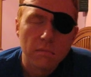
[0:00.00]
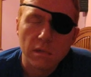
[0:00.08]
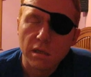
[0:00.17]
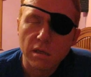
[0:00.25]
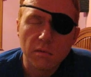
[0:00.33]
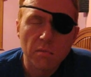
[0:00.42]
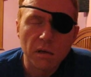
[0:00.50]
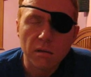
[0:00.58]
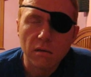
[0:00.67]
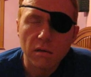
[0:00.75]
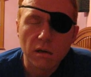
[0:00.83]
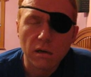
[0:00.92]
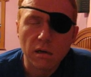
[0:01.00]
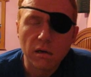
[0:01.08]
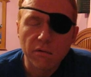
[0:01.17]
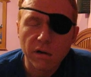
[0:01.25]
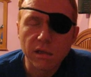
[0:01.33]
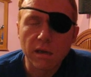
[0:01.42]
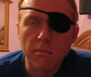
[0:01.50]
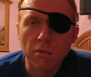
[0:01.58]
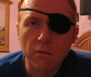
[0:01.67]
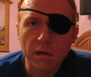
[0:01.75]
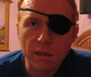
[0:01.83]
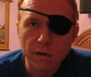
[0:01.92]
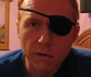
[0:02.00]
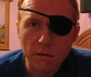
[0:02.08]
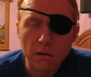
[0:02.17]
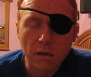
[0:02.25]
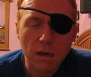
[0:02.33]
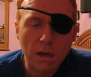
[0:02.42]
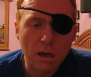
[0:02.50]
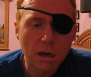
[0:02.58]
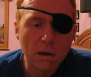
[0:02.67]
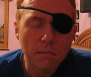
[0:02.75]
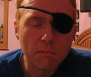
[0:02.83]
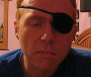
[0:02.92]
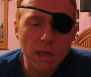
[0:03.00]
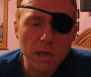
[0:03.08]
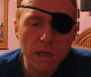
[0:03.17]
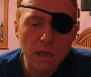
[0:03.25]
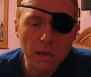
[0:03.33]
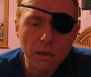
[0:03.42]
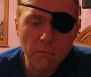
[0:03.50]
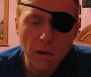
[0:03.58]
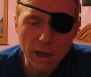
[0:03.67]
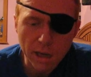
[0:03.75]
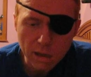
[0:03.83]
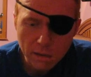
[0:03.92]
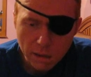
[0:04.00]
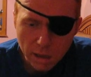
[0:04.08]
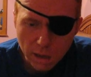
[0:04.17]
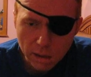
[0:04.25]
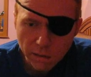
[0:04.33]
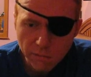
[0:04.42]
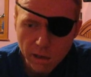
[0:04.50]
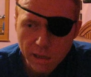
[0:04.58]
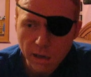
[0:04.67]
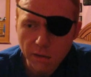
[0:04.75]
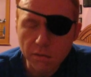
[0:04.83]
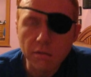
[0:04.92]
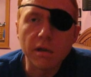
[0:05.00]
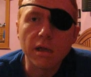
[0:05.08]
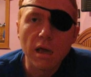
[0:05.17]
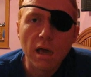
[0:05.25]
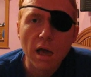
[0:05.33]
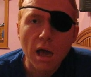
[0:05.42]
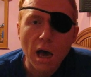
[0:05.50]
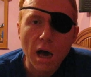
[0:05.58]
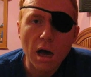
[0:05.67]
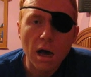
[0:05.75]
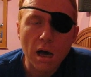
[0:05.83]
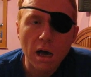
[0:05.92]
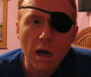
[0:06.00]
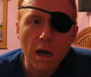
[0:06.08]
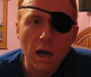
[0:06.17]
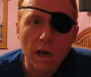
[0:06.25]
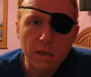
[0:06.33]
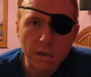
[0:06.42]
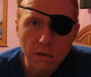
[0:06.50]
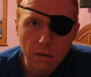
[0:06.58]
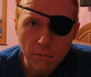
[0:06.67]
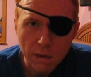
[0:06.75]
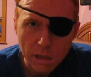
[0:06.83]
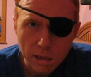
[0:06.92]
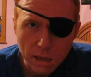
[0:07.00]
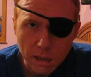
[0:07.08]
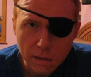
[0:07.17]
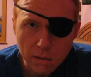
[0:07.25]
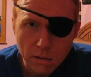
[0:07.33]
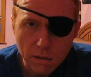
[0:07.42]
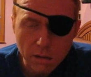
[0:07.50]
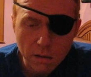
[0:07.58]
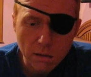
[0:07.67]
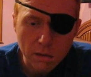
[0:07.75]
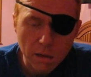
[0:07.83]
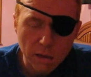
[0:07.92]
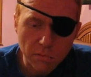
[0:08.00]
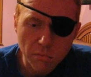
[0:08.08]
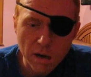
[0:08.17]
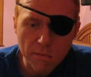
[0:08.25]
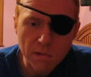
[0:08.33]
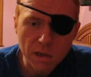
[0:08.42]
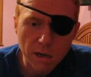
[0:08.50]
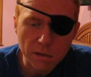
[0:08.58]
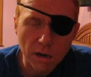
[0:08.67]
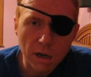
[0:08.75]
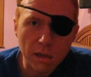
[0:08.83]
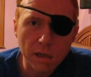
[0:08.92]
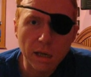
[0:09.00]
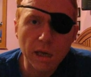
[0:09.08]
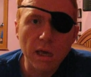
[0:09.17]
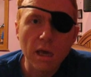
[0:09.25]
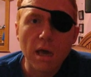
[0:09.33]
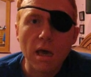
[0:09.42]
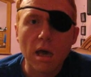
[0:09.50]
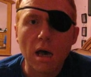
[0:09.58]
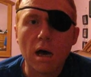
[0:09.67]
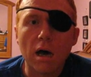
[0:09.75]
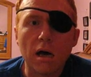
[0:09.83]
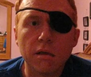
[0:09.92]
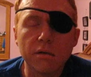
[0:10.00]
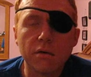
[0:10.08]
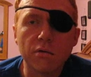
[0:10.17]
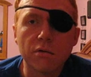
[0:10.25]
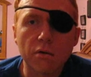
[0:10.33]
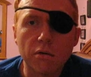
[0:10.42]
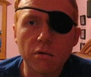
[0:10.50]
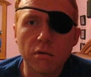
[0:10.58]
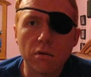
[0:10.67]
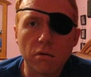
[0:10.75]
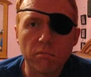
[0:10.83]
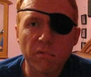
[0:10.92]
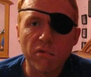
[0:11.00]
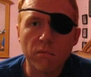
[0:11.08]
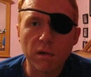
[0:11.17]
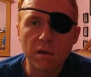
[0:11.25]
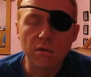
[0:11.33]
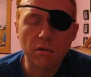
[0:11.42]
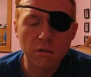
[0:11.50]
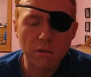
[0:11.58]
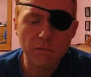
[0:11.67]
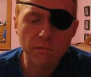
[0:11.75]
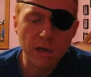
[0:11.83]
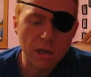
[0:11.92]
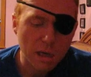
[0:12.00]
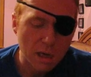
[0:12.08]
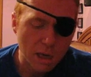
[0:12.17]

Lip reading: It's just been a crazy couple of weeks here. Anyway, I'll get right down to it. I did go in. I saw Dr. Rem and Dr. Holliday, the two surgeons who had performed my surgery.